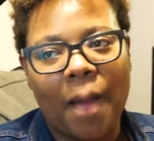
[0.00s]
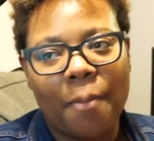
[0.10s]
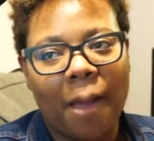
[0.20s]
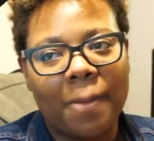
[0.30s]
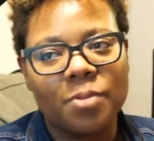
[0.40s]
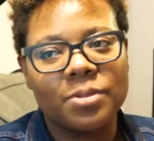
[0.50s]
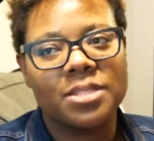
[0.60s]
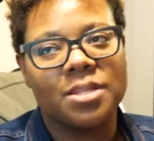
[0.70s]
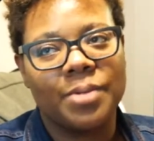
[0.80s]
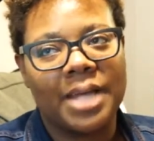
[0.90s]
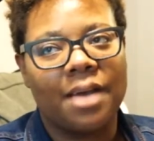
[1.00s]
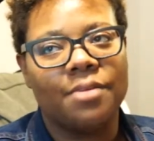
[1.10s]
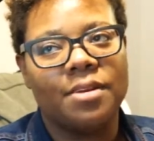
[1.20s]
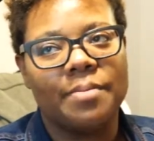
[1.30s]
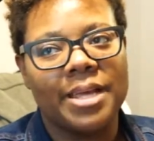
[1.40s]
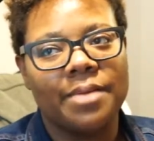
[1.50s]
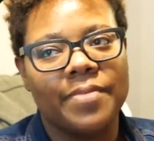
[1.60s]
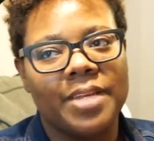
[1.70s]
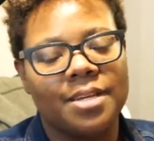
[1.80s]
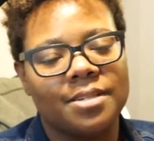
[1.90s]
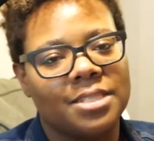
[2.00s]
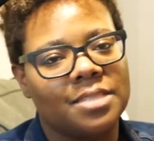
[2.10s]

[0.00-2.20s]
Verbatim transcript: I probably will slow down on the makeup videos